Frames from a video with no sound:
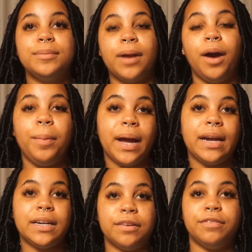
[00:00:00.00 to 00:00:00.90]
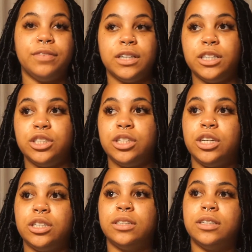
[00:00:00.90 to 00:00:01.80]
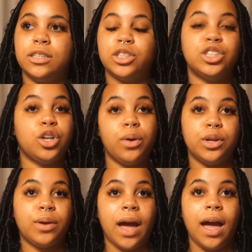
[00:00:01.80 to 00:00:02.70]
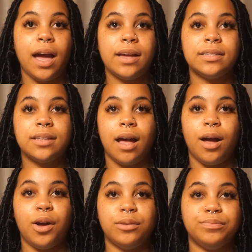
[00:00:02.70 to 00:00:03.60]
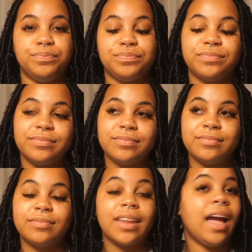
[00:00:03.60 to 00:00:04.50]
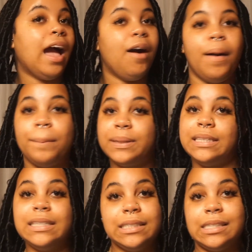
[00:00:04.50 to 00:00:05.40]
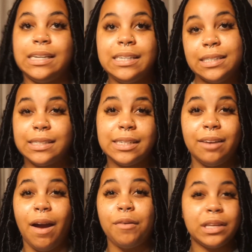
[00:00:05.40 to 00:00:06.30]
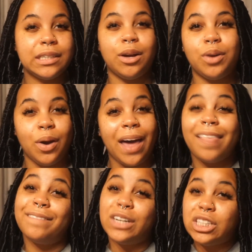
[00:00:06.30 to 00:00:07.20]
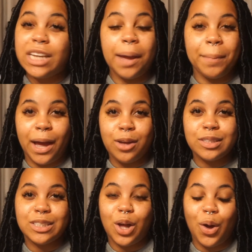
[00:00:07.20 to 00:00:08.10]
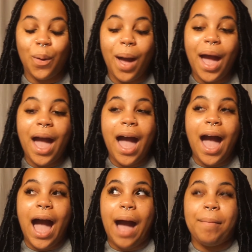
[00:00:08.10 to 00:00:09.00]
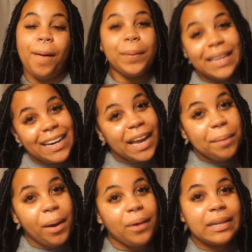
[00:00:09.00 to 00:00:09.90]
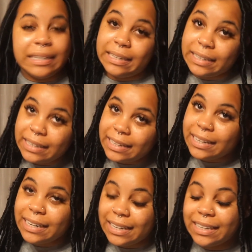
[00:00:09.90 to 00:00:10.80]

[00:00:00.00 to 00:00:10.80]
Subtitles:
But I hope I got enough footage showing you guys how I put these in and stuff. I really don't know how the footage came out, so I'm hoping that it came out good,